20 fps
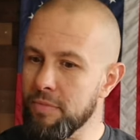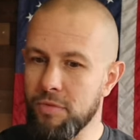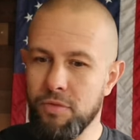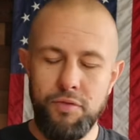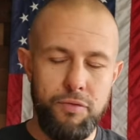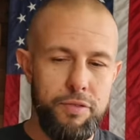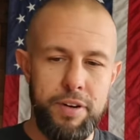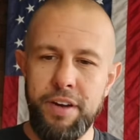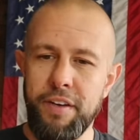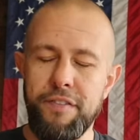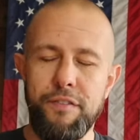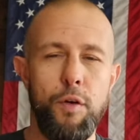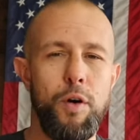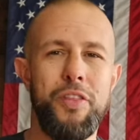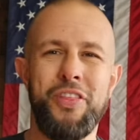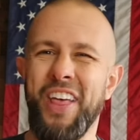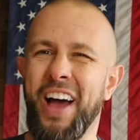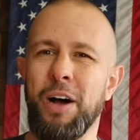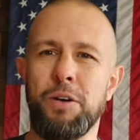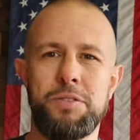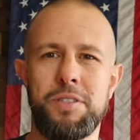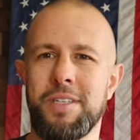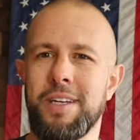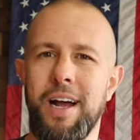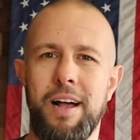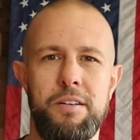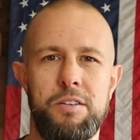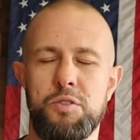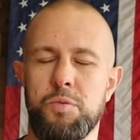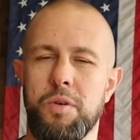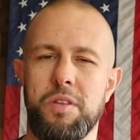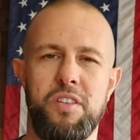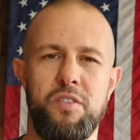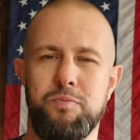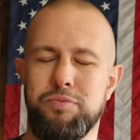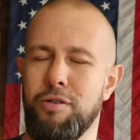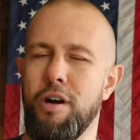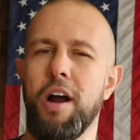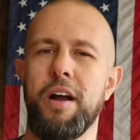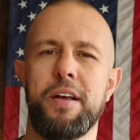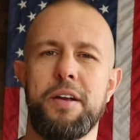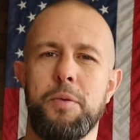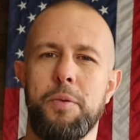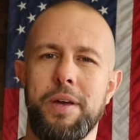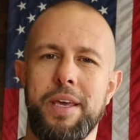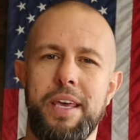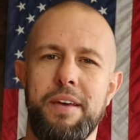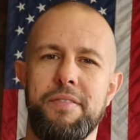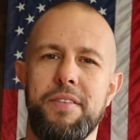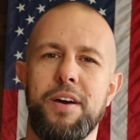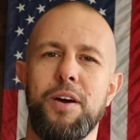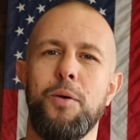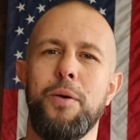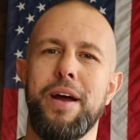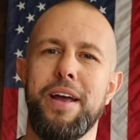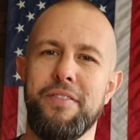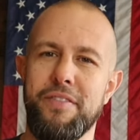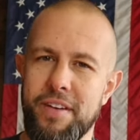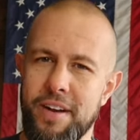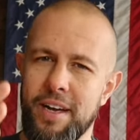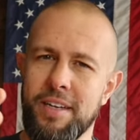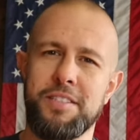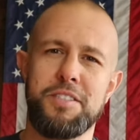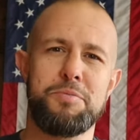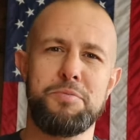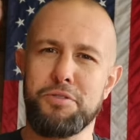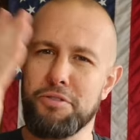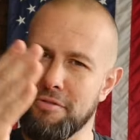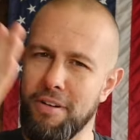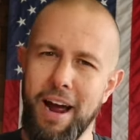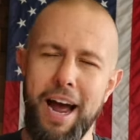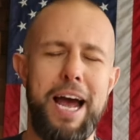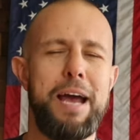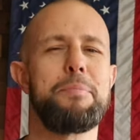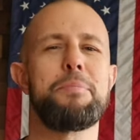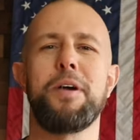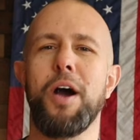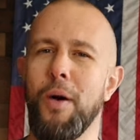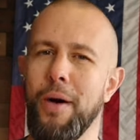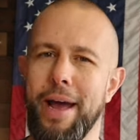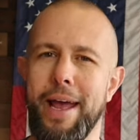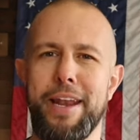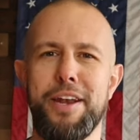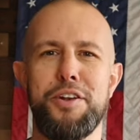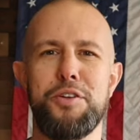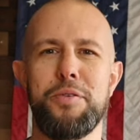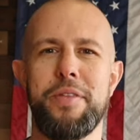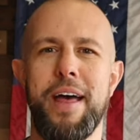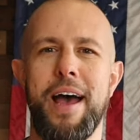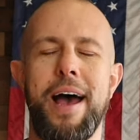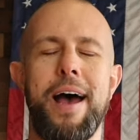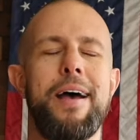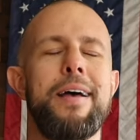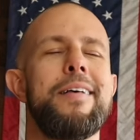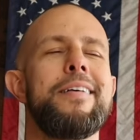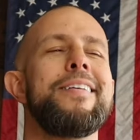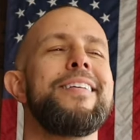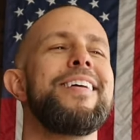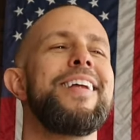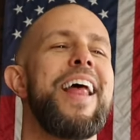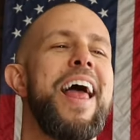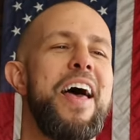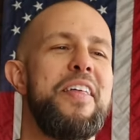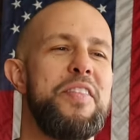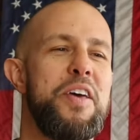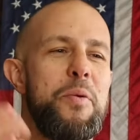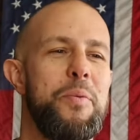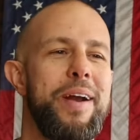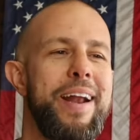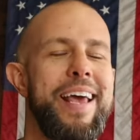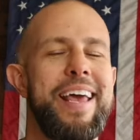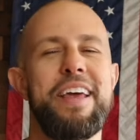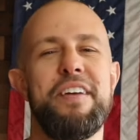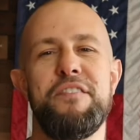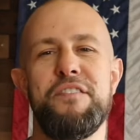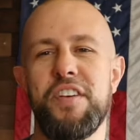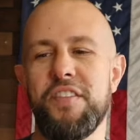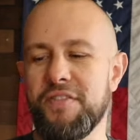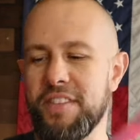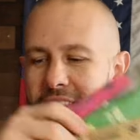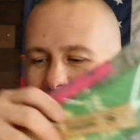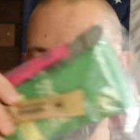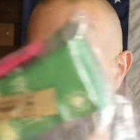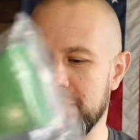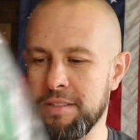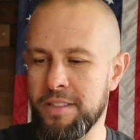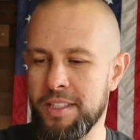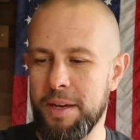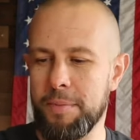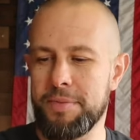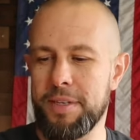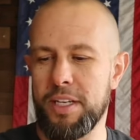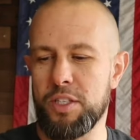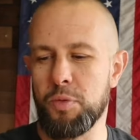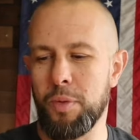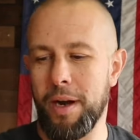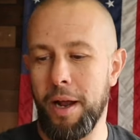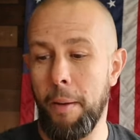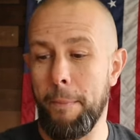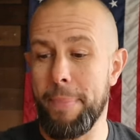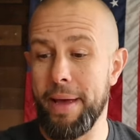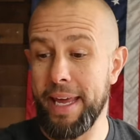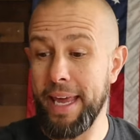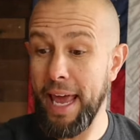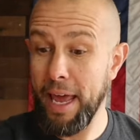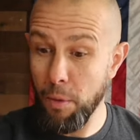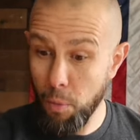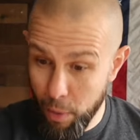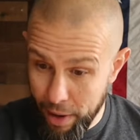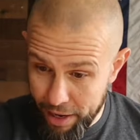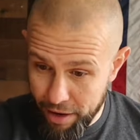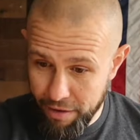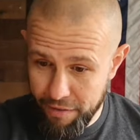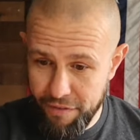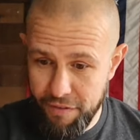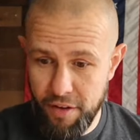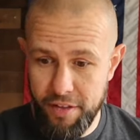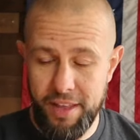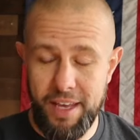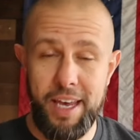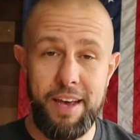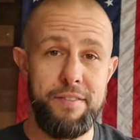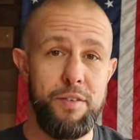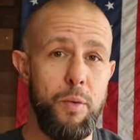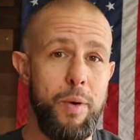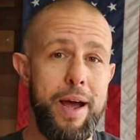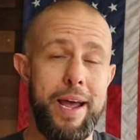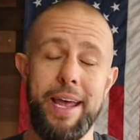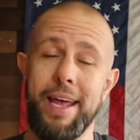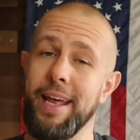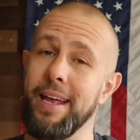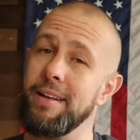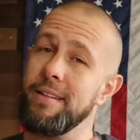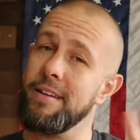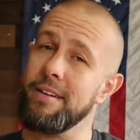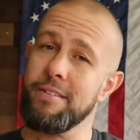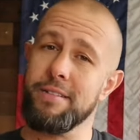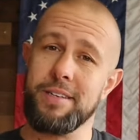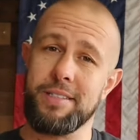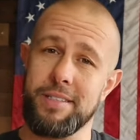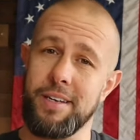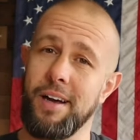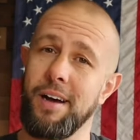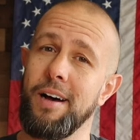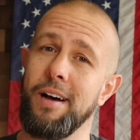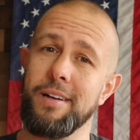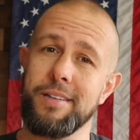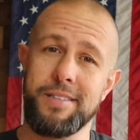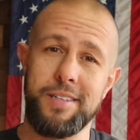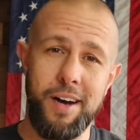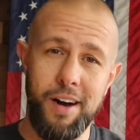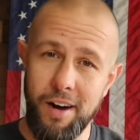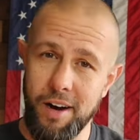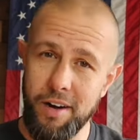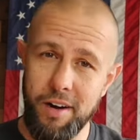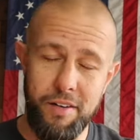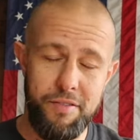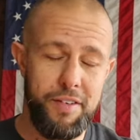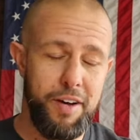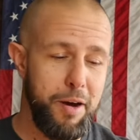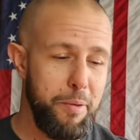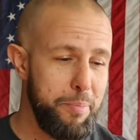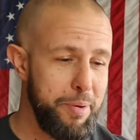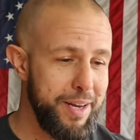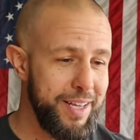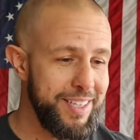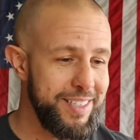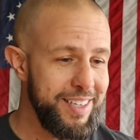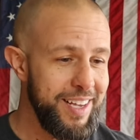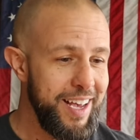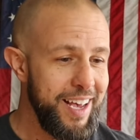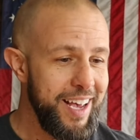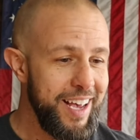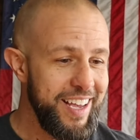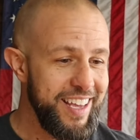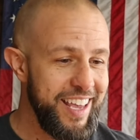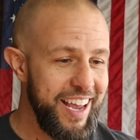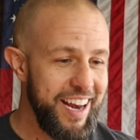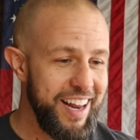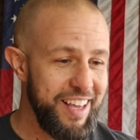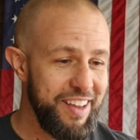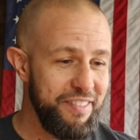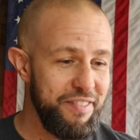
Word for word: three, four thousand dollars worth of product we're giving away. If you're not subscribed, go ahead and do that. And then when I hit fifty thousand subs, that's when I'll pick a winner for the giveaway. And there is a ton of companies getting